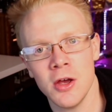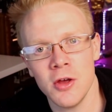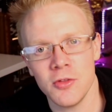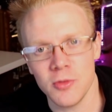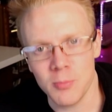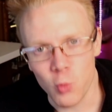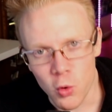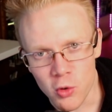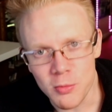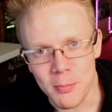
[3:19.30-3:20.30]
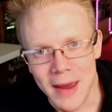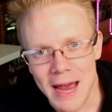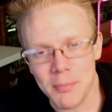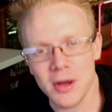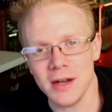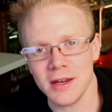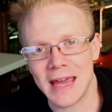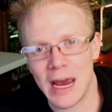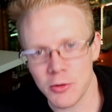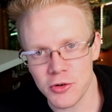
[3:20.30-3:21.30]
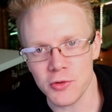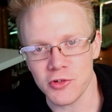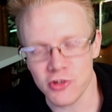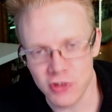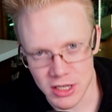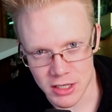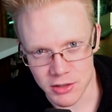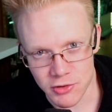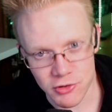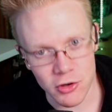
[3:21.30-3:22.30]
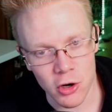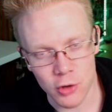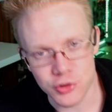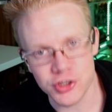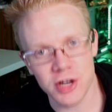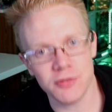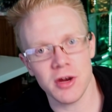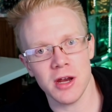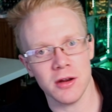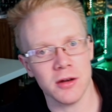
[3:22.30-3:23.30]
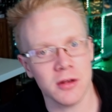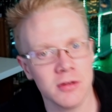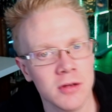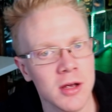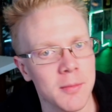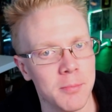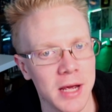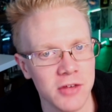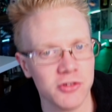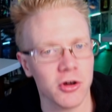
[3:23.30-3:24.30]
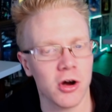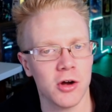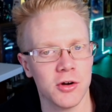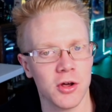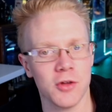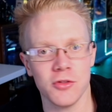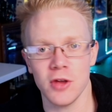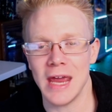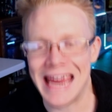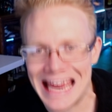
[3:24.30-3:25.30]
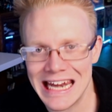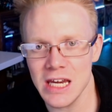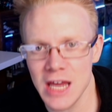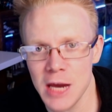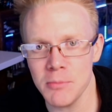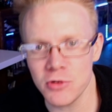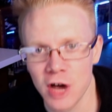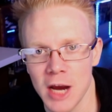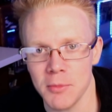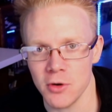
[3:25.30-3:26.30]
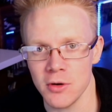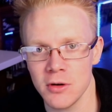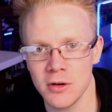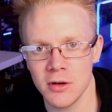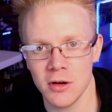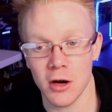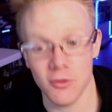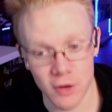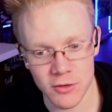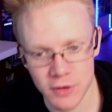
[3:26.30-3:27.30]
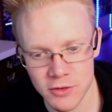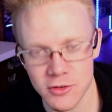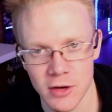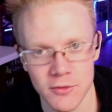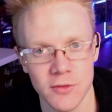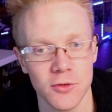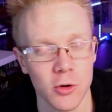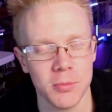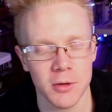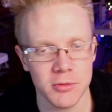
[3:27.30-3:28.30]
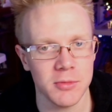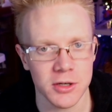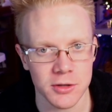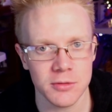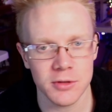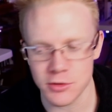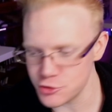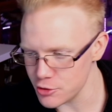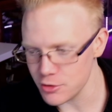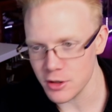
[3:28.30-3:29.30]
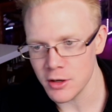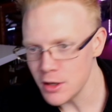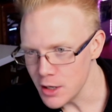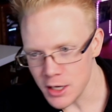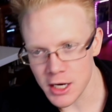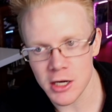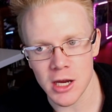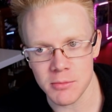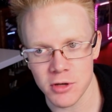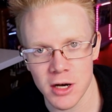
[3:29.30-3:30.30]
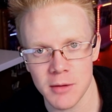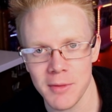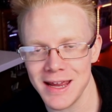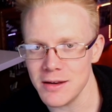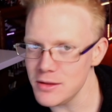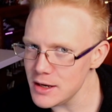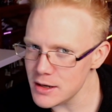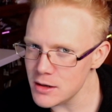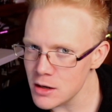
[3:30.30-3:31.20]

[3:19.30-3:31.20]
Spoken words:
the world map encounter seeds are generated based on the in-game timer of Final Fantasy VII. If you open up the menu, it'll show the in-game time, and then